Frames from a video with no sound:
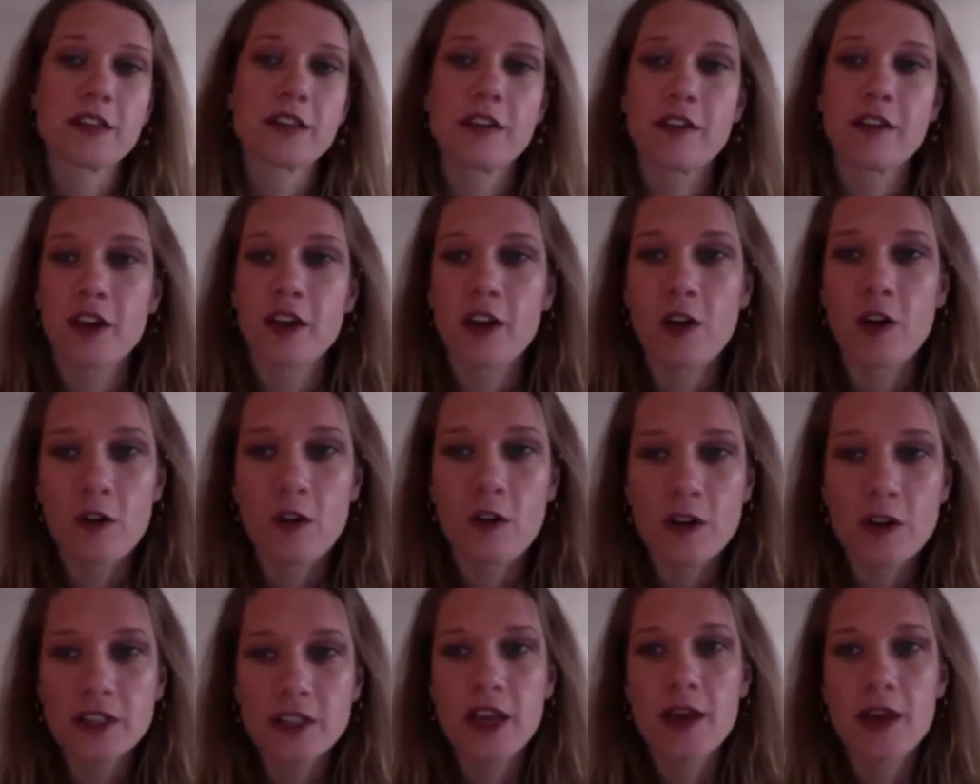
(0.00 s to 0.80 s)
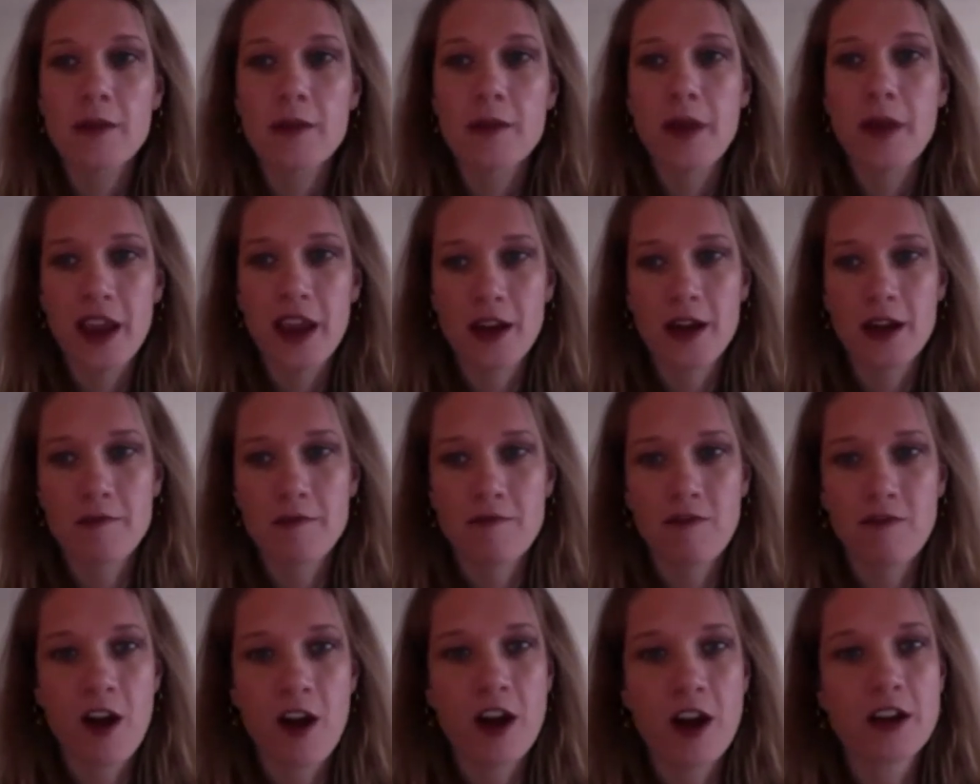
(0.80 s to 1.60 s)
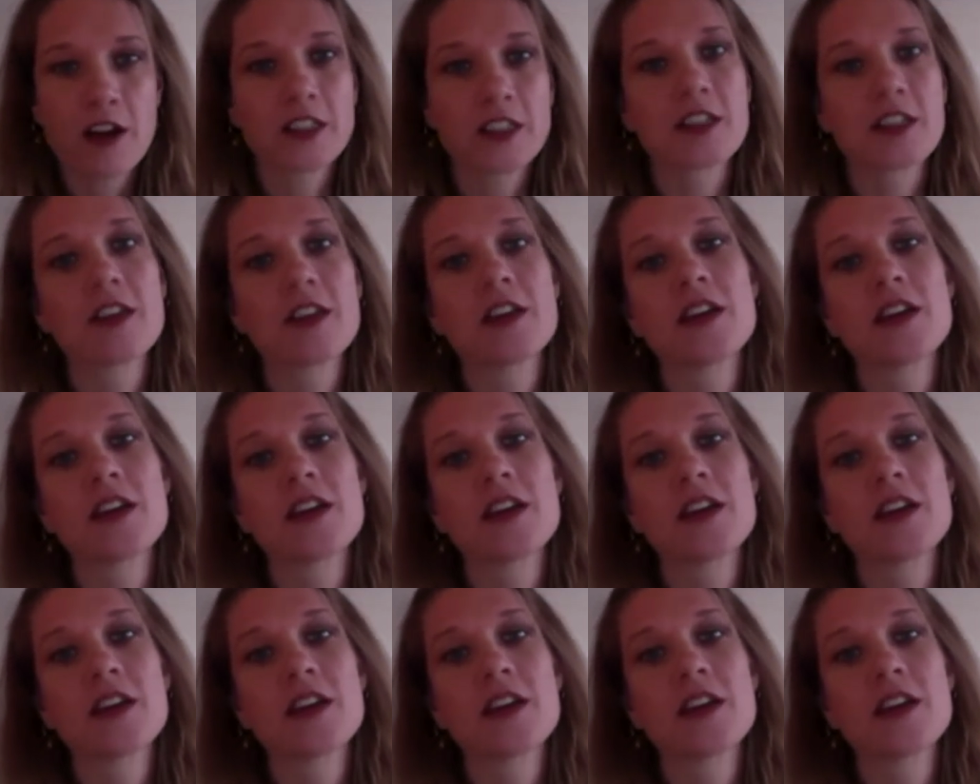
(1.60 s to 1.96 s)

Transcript: you can always get paid upfront.